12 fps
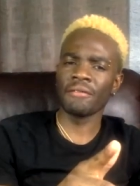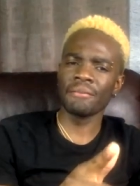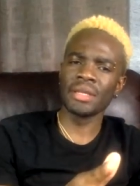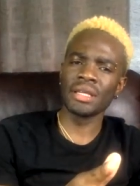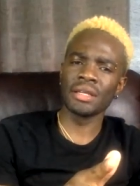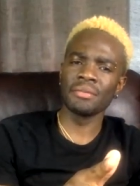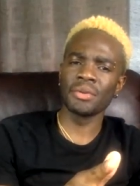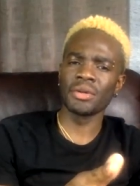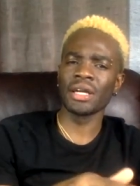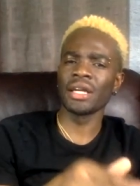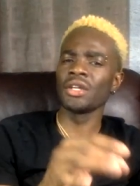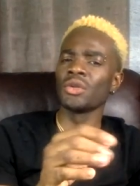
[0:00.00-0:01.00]
of baking
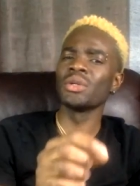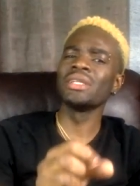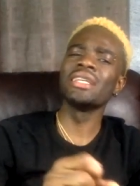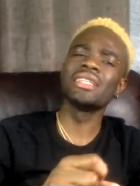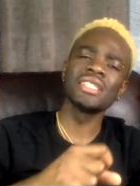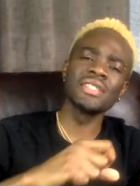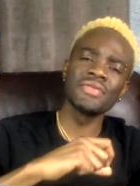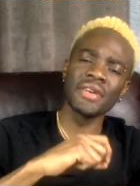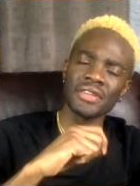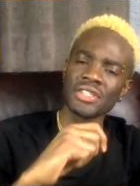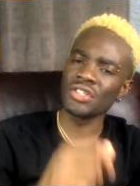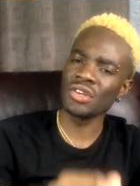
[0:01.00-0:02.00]
powder. And you know yeast is
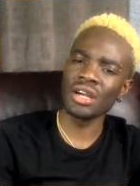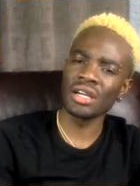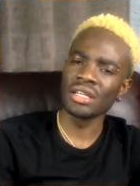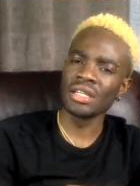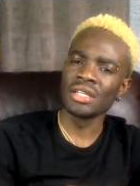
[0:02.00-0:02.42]
very strong.